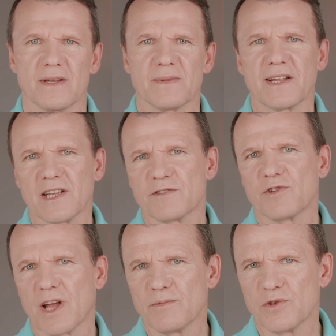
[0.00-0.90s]
at least for
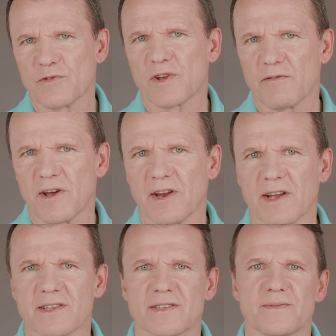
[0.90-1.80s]
the observed
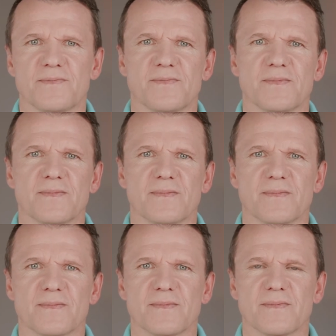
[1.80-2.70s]
covariates.
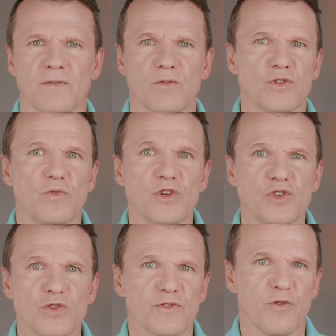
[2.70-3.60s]
What do we
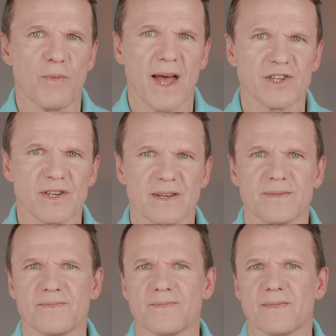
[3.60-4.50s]
choose for matching?
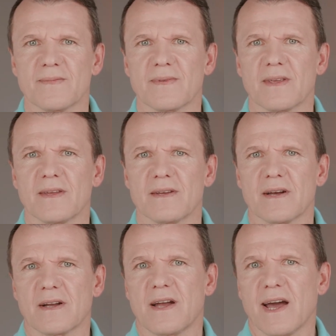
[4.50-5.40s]

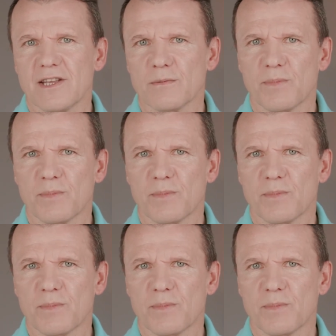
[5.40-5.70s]
A guiding